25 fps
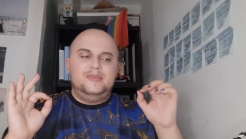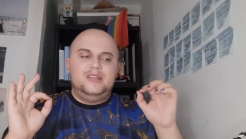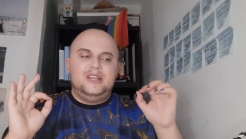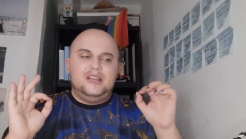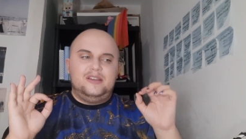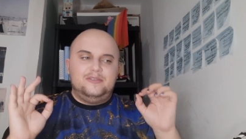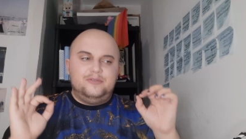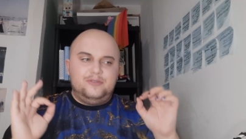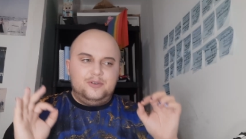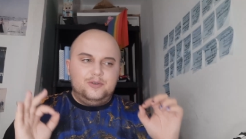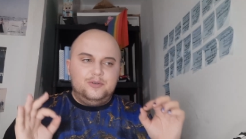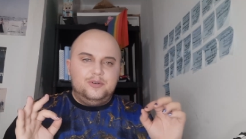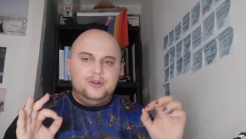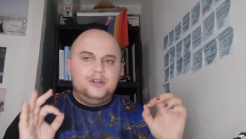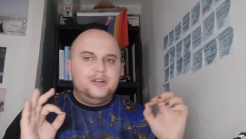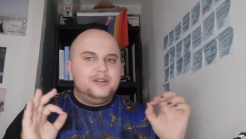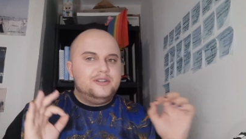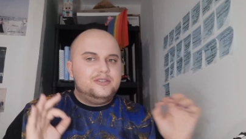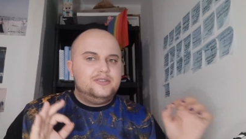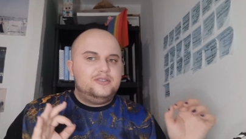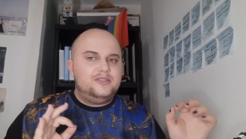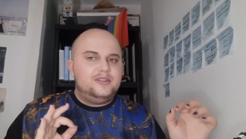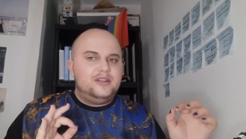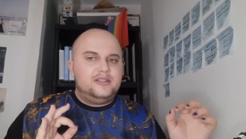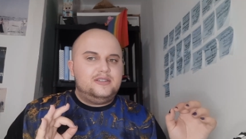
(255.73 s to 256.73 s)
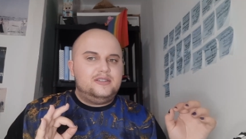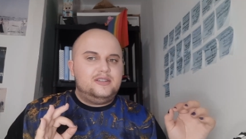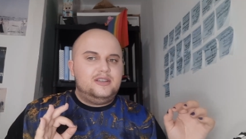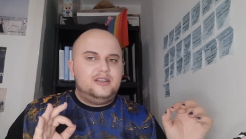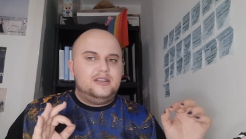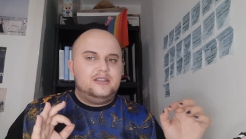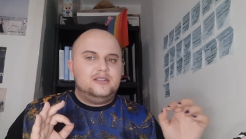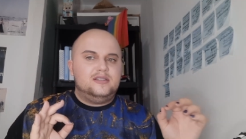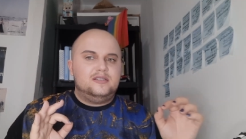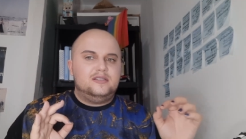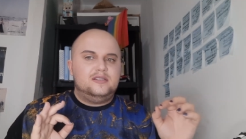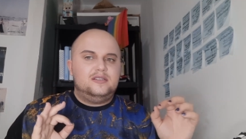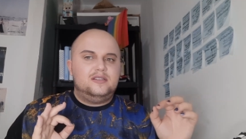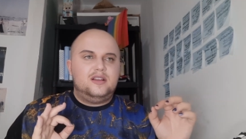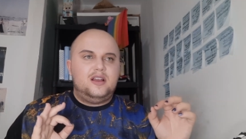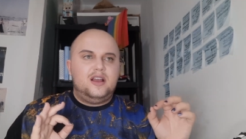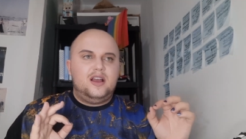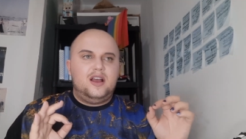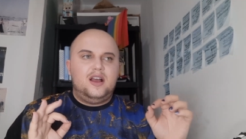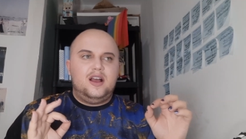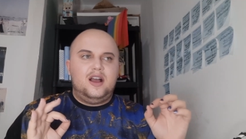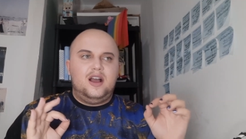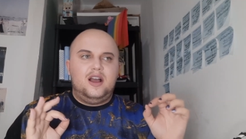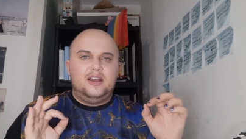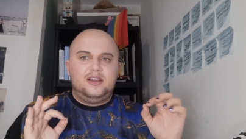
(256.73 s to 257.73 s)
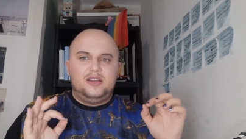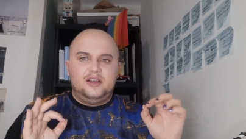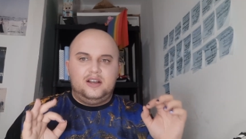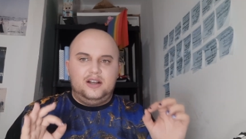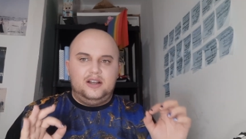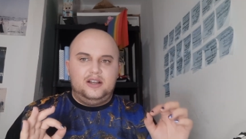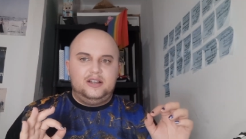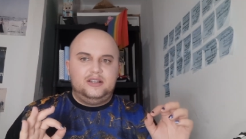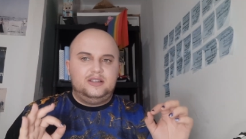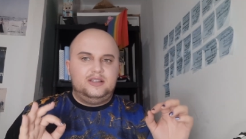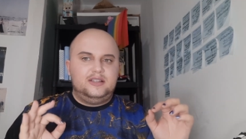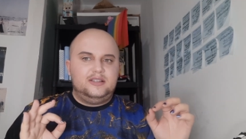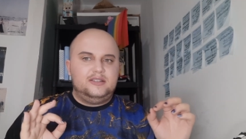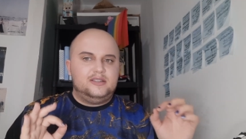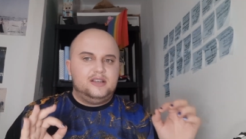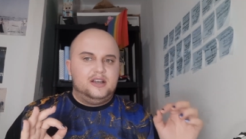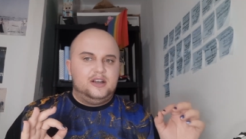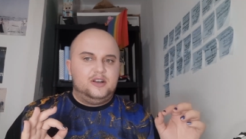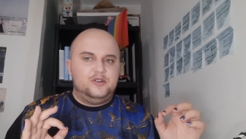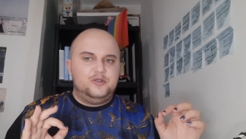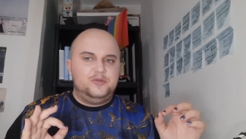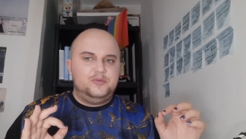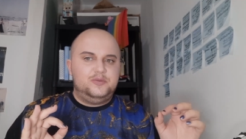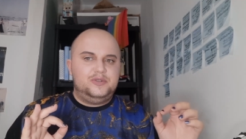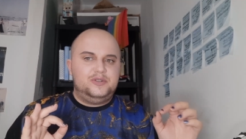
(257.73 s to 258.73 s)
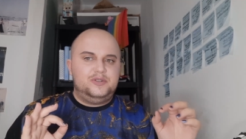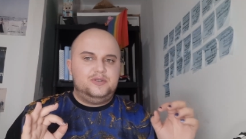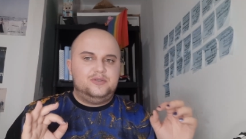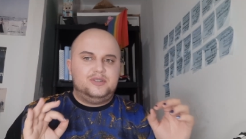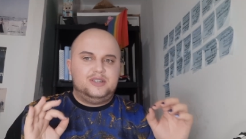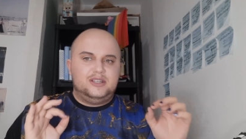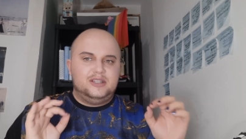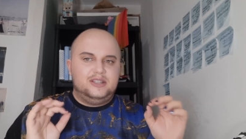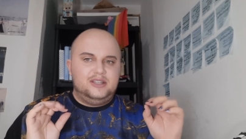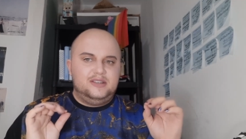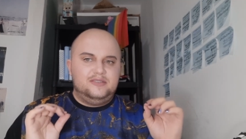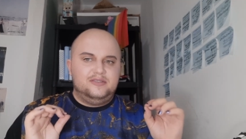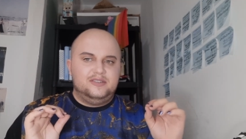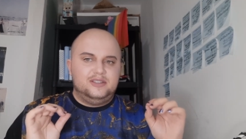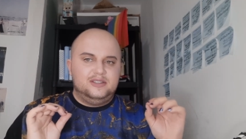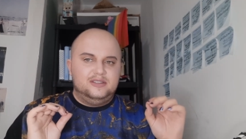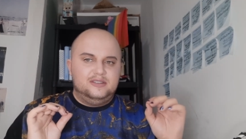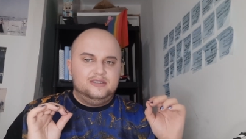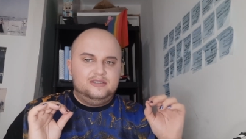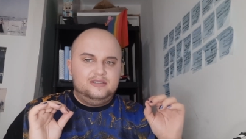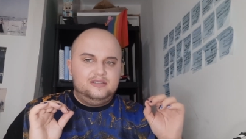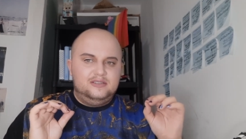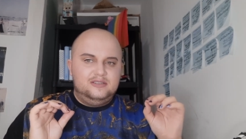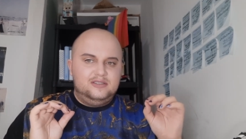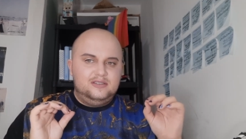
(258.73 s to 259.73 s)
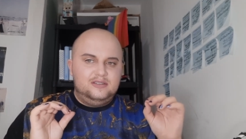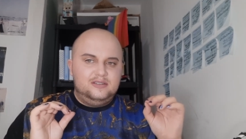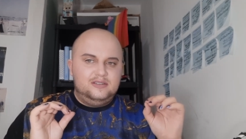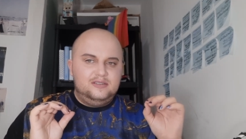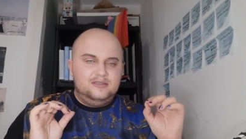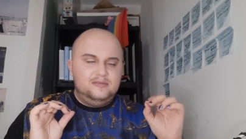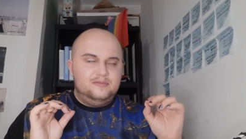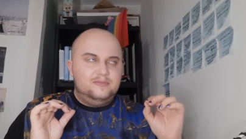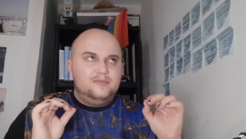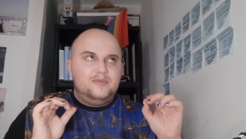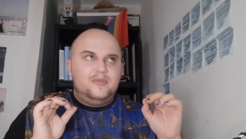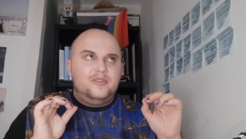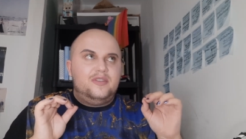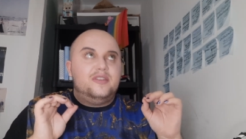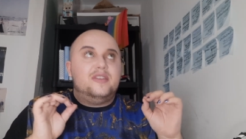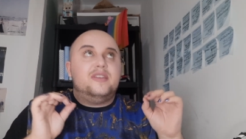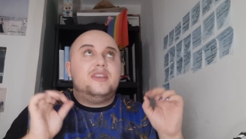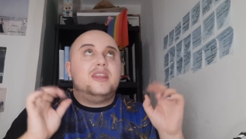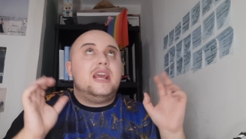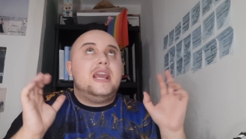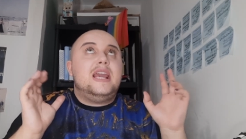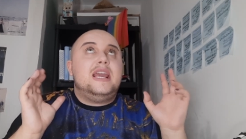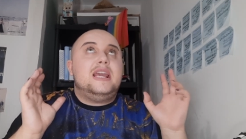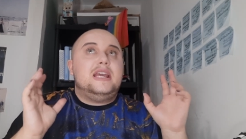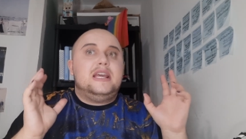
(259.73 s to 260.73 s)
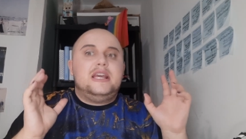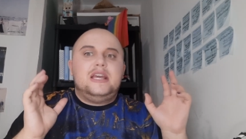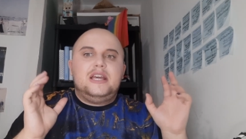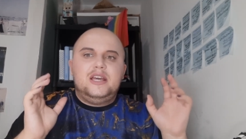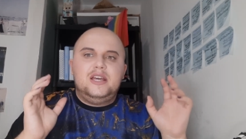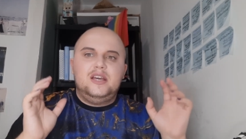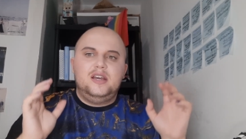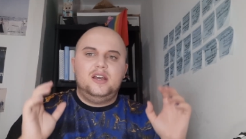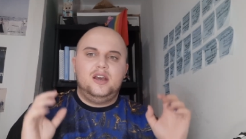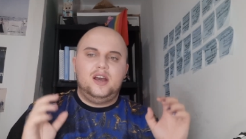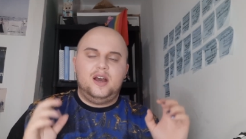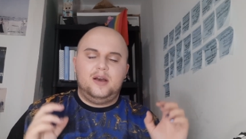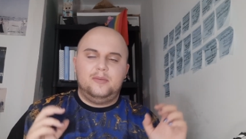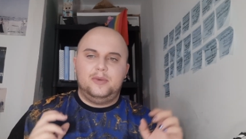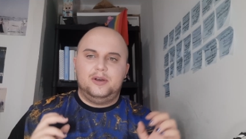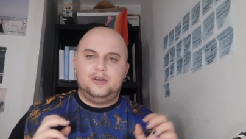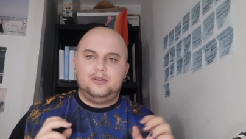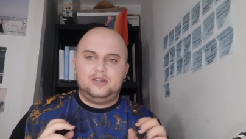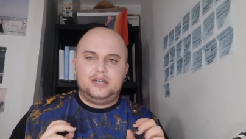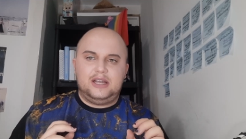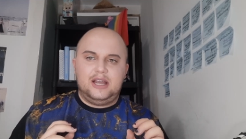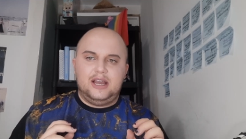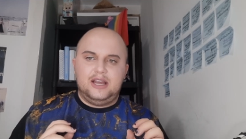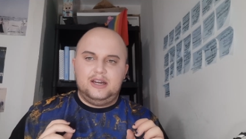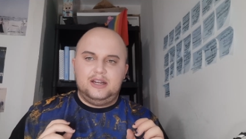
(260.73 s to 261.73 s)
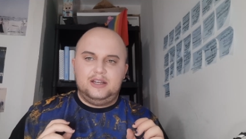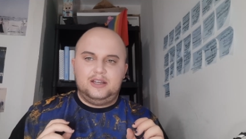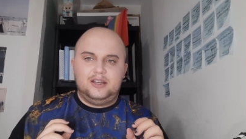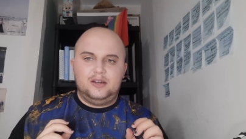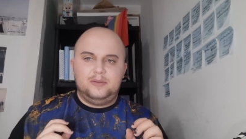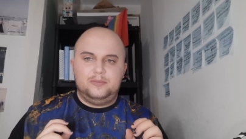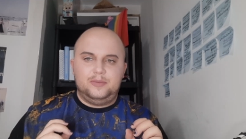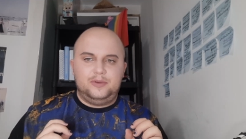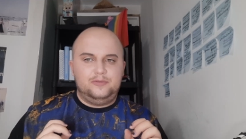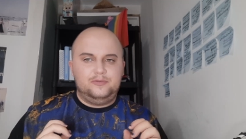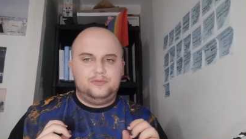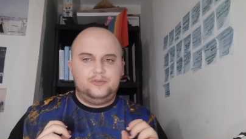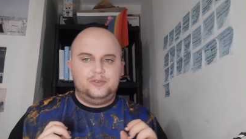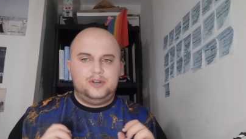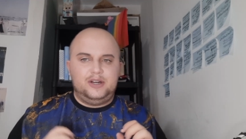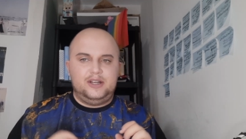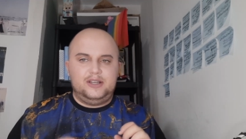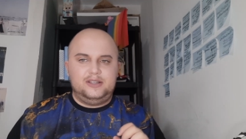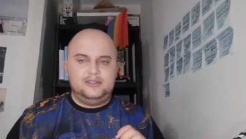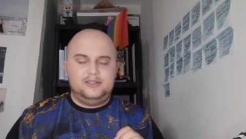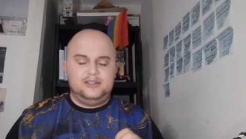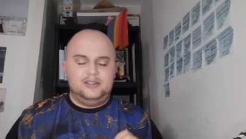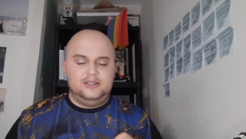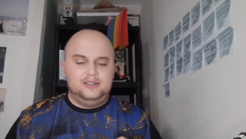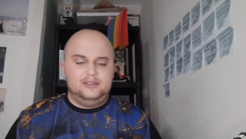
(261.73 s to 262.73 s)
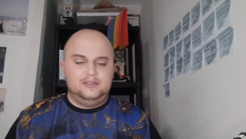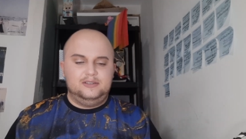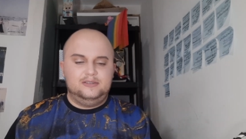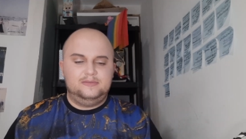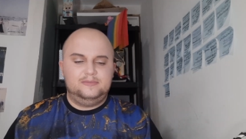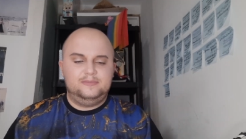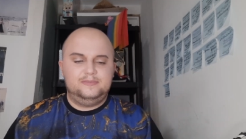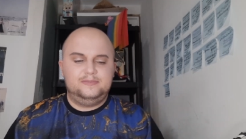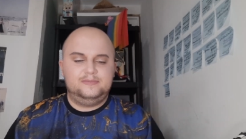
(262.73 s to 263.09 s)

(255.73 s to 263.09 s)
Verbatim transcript: if you are under eighteen, I highly doubt you can even think about getting it before eighteen.